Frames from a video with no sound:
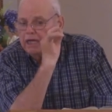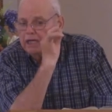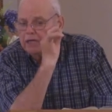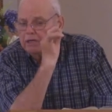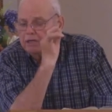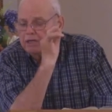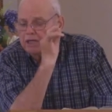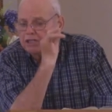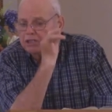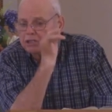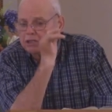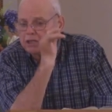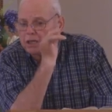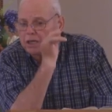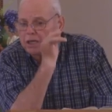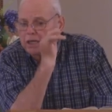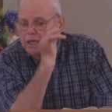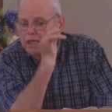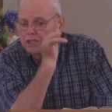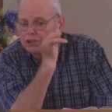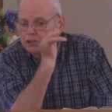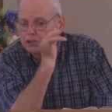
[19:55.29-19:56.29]
Listen,
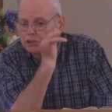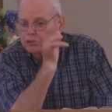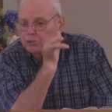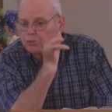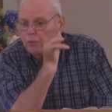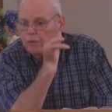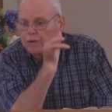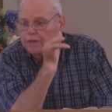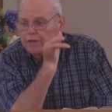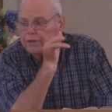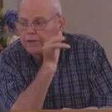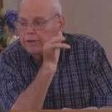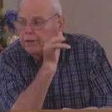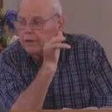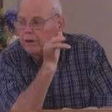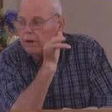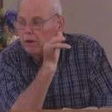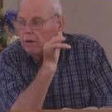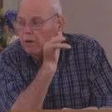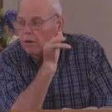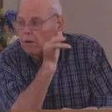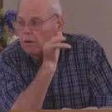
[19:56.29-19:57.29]
it's destroyed in an
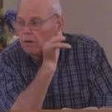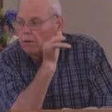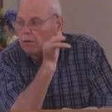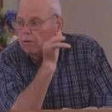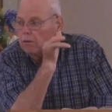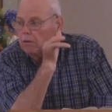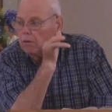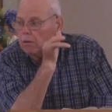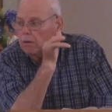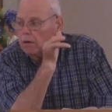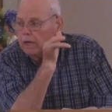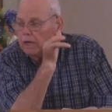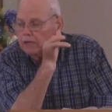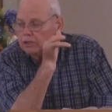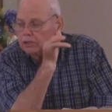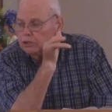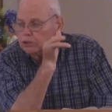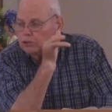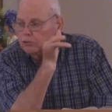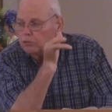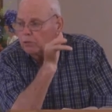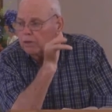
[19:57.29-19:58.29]
error. It's
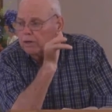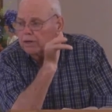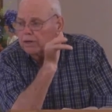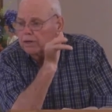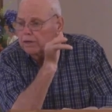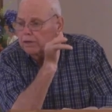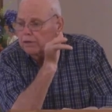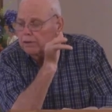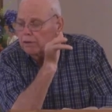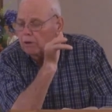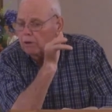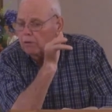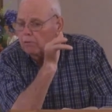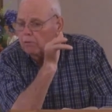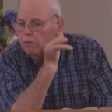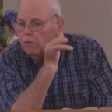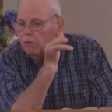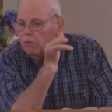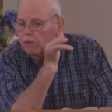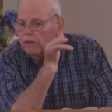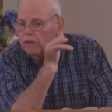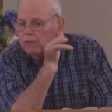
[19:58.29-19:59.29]
destroyed in a narrow
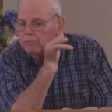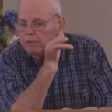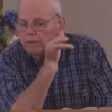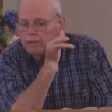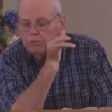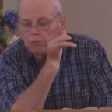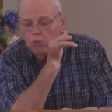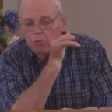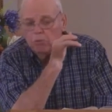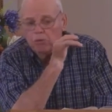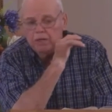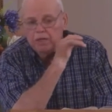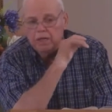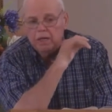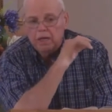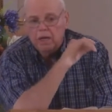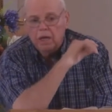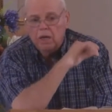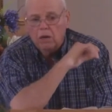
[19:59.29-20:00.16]
road, and people, we